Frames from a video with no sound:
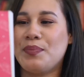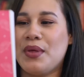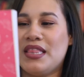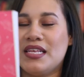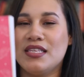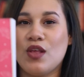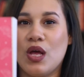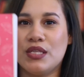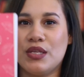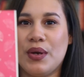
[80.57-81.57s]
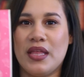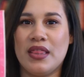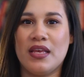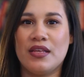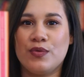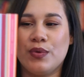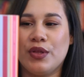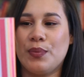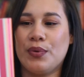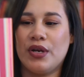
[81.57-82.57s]
But this is also in this
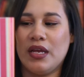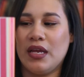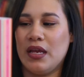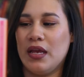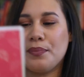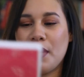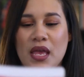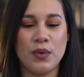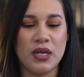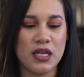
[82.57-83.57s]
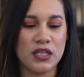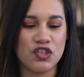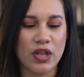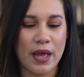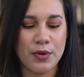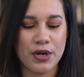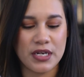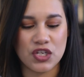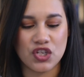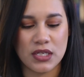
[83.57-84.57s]
really pretty Penguin English Library
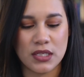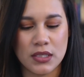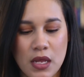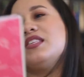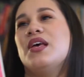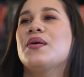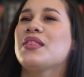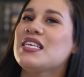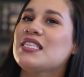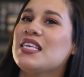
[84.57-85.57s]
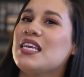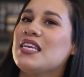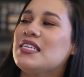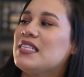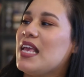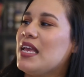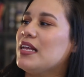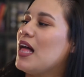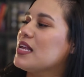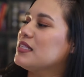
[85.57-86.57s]
edition. So this is a
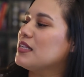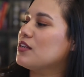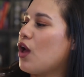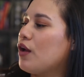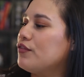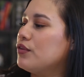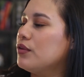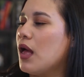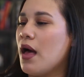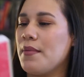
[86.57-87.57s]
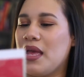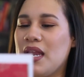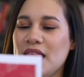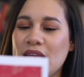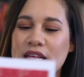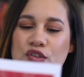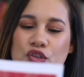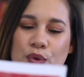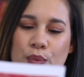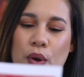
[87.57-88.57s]
classic novel, and I think it has to
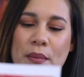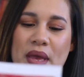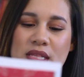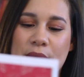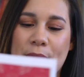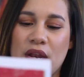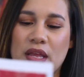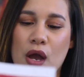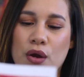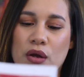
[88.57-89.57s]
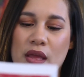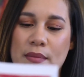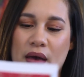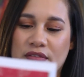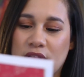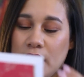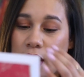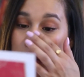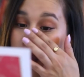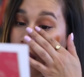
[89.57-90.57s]
do with romance about a young girl named
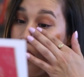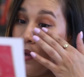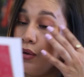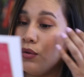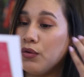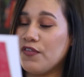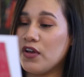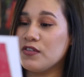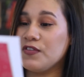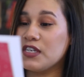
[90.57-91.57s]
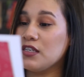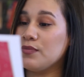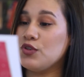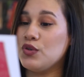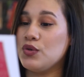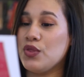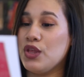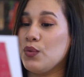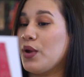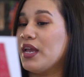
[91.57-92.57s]
Evelina who falls victim to
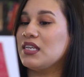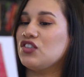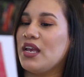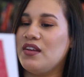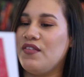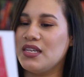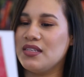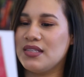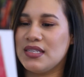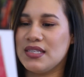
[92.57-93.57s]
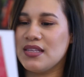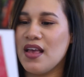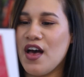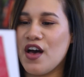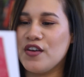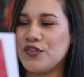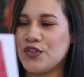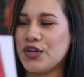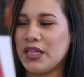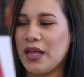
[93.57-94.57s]
the rakish advances of
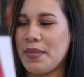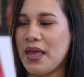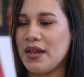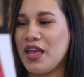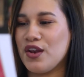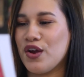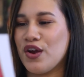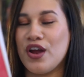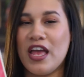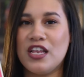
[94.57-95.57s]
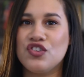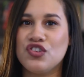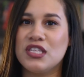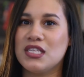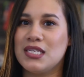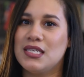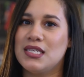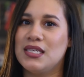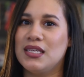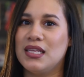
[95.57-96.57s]
Sir Clement in her entrance
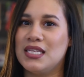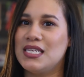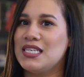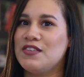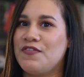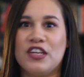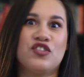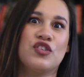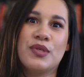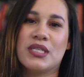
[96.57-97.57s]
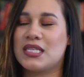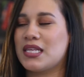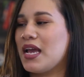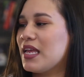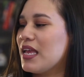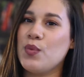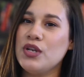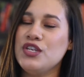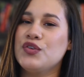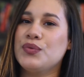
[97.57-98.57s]
into London fashionable society. I'm
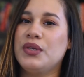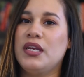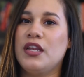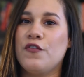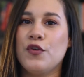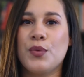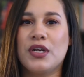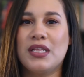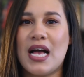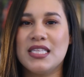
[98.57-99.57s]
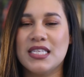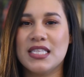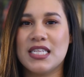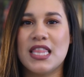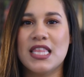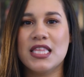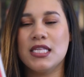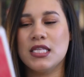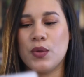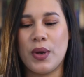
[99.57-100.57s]
wanting to read a few more classics, and I think
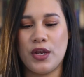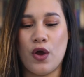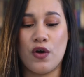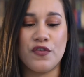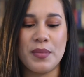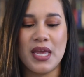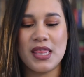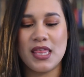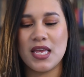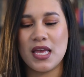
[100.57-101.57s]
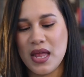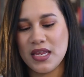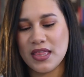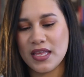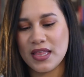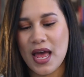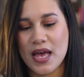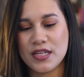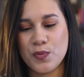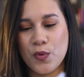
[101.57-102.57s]
this is the way to go for me. I think anything that
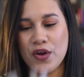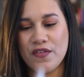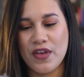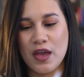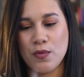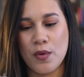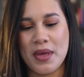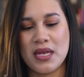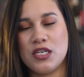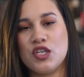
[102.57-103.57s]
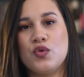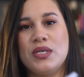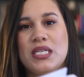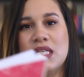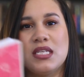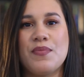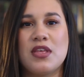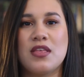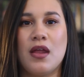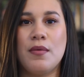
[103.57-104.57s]
has more of a romantic twist is
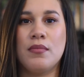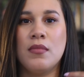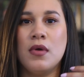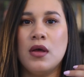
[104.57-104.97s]
something that I'm